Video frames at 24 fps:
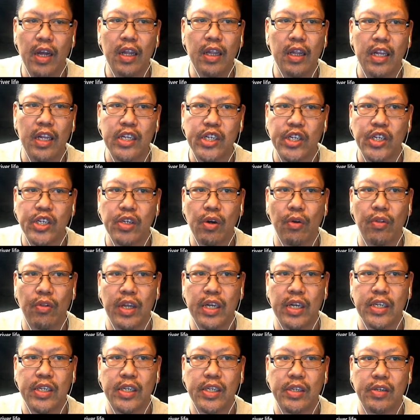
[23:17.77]
Let's show
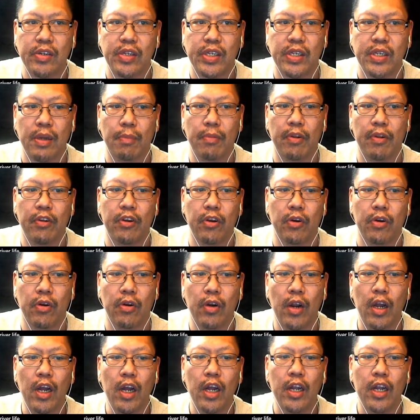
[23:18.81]
this to some of your